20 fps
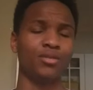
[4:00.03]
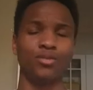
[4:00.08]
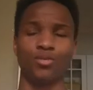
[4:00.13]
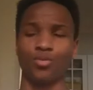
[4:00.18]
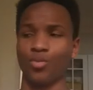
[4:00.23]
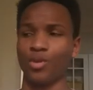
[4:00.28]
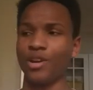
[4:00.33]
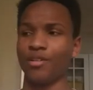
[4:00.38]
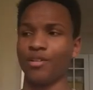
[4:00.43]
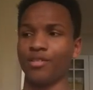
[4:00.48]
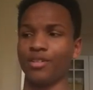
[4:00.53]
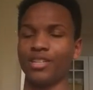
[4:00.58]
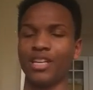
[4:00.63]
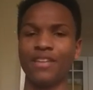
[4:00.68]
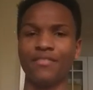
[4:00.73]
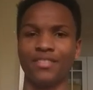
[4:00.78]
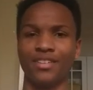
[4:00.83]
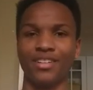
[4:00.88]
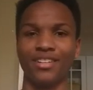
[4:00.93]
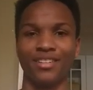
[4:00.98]
This is weird because I
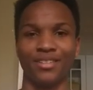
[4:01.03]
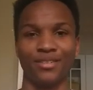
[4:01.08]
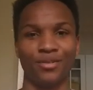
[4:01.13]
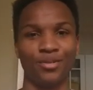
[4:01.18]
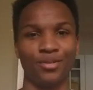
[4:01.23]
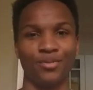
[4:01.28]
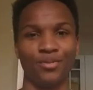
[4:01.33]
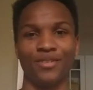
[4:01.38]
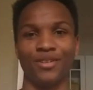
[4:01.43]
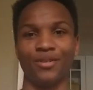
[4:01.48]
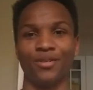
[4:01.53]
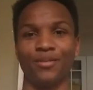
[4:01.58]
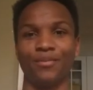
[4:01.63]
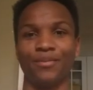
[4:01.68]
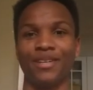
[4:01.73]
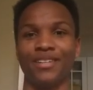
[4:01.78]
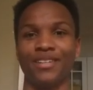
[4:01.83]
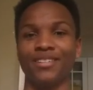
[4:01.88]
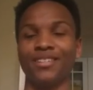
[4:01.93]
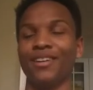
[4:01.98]
haven't done a YouTube video in a
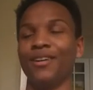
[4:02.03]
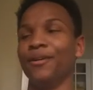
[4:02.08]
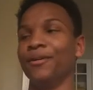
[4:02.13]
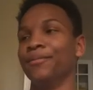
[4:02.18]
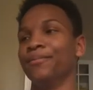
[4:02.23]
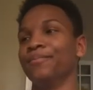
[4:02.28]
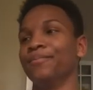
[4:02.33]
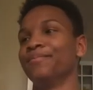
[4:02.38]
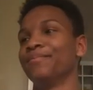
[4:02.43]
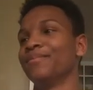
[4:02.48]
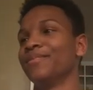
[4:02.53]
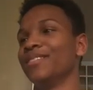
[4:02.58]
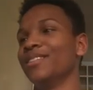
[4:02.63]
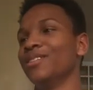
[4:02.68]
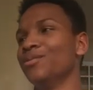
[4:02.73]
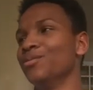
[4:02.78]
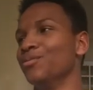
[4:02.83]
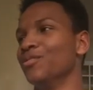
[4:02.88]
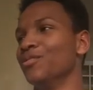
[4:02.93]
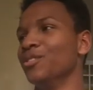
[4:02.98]
minute. Um,
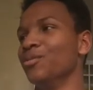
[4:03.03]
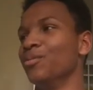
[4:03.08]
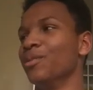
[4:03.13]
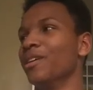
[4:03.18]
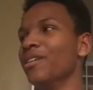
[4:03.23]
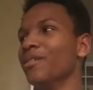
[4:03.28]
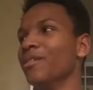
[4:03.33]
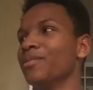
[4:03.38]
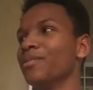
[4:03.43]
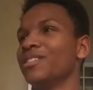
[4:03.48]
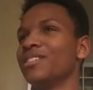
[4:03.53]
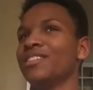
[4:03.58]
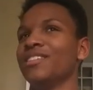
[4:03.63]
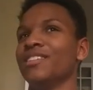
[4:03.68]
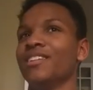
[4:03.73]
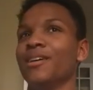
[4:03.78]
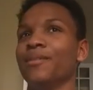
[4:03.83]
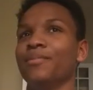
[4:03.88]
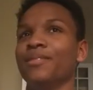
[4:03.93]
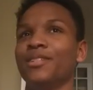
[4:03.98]
this is really weird. I'm just sitting
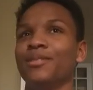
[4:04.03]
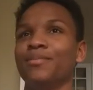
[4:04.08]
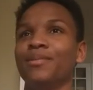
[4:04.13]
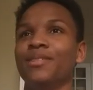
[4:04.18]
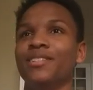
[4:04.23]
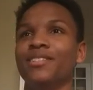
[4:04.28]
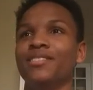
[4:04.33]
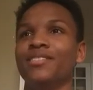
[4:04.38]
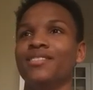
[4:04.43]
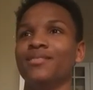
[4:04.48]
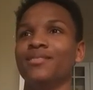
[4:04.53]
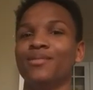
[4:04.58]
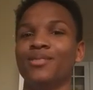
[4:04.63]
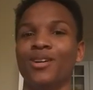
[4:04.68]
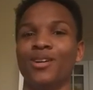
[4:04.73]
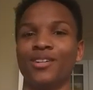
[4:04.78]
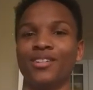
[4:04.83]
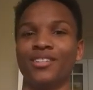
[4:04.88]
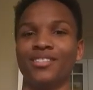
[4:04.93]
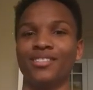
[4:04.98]
in an empty space
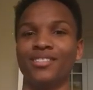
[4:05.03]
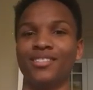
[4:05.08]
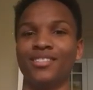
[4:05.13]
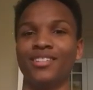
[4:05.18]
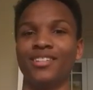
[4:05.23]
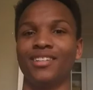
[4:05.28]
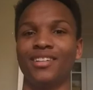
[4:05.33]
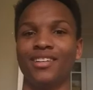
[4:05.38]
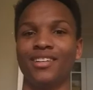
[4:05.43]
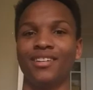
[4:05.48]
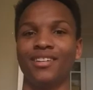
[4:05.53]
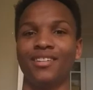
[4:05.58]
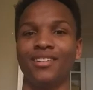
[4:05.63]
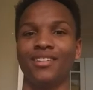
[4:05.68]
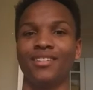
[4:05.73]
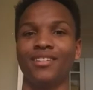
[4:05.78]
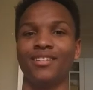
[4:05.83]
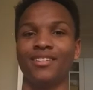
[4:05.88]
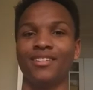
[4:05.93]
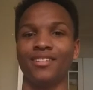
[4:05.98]
talking.
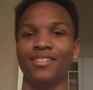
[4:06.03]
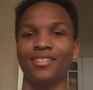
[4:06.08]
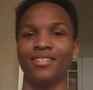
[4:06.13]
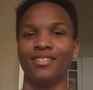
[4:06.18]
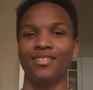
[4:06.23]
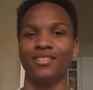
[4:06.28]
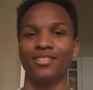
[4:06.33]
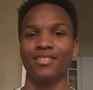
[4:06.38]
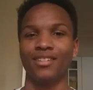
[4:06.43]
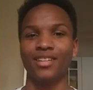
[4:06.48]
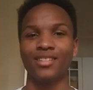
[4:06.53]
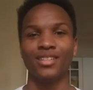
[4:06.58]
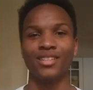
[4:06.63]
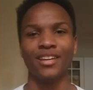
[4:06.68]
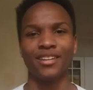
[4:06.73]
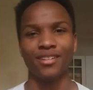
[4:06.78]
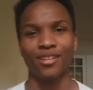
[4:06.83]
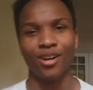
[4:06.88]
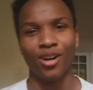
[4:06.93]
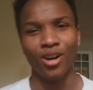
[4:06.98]
That's
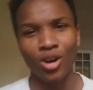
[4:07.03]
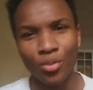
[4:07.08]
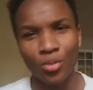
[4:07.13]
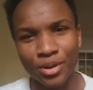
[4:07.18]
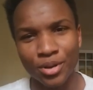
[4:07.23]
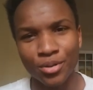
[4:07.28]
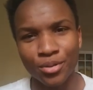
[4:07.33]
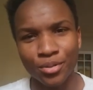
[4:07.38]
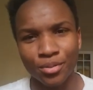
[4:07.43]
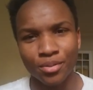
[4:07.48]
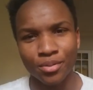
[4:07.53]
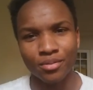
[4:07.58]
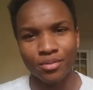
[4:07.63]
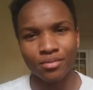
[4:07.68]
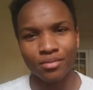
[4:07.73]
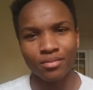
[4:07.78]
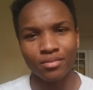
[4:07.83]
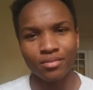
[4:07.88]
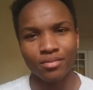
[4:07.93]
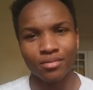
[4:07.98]
like all we do,
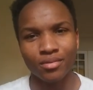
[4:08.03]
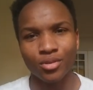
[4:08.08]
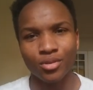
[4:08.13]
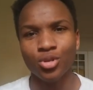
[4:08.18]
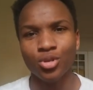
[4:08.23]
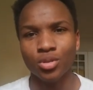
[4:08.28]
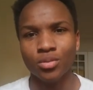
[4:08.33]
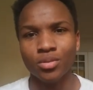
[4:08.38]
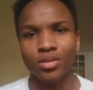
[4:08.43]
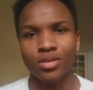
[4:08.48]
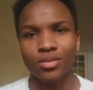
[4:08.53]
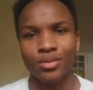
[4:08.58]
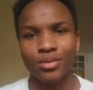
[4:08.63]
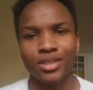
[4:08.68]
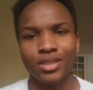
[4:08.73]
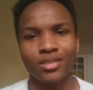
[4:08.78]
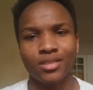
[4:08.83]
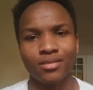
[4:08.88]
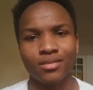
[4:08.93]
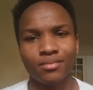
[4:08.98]
YouTubers. We
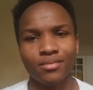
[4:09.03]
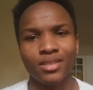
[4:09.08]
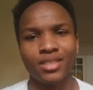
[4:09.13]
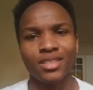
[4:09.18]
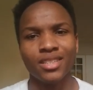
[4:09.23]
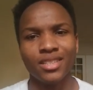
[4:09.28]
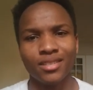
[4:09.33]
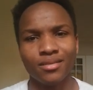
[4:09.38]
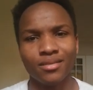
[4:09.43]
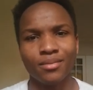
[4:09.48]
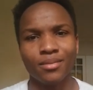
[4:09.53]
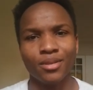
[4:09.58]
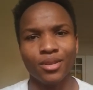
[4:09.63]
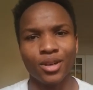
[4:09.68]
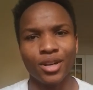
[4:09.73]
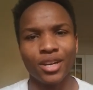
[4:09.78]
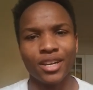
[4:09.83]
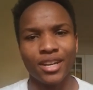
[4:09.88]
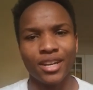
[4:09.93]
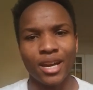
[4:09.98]
just sit,
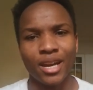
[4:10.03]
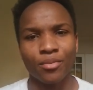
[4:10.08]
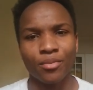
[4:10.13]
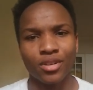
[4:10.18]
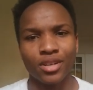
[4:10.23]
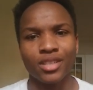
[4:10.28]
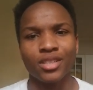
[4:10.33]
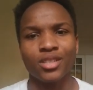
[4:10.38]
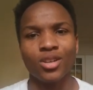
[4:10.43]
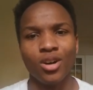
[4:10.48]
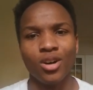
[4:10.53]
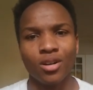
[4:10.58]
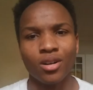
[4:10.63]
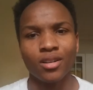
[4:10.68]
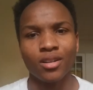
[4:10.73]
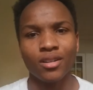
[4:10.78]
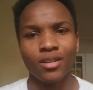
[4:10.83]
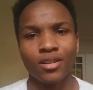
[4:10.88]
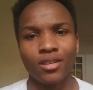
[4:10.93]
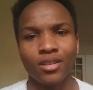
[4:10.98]
look at the camera, and
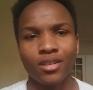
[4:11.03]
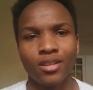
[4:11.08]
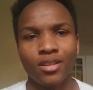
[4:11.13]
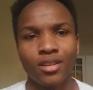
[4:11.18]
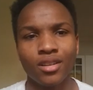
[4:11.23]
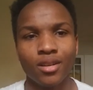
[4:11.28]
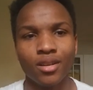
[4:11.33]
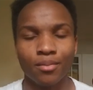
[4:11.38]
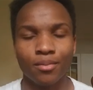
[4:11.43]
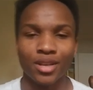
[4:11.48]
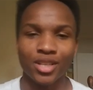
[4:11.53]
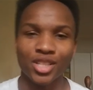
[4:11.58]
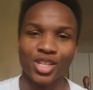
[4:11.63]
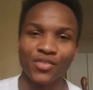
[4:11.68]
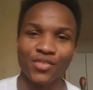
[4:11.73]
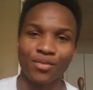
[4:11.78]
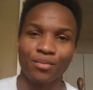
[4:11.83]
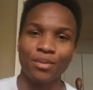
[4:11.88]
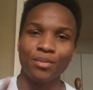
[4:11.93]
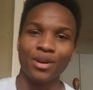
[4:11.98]
talk. That's
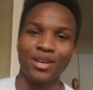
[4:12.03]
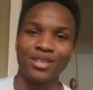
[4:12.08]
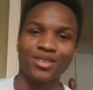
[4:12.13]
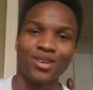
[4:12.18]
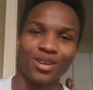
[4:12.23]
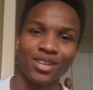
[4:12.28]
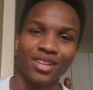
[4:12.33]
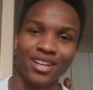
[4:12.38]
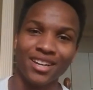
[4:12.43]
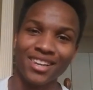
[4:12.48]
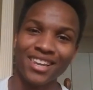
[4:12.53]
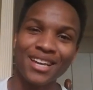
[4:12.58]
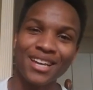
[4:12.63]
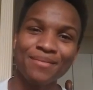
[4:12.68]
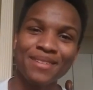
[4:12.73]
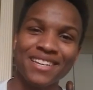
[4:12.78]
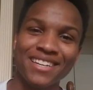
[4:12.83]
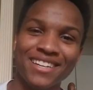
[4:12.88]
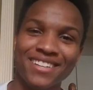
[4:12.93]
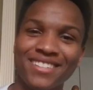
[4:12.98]
good for people that talk a lot, like
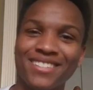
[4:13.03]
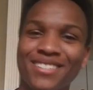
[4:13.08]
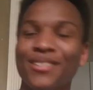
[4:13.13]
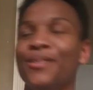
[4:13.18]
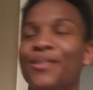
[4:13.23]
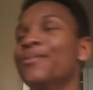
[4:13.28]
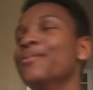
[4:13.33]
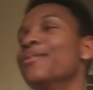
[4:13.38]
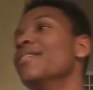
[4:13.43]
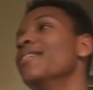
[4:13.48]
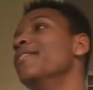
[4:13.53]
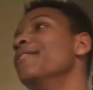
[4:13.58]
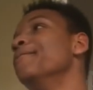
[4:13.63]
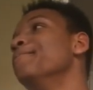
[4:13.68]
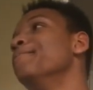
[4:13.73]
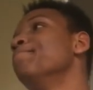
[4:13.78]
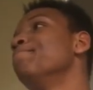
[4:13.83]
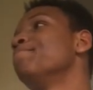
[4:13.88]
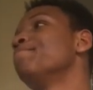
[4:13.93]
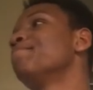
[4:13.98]
me. So,
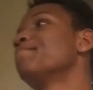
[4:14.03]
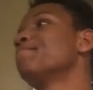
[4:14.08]
um,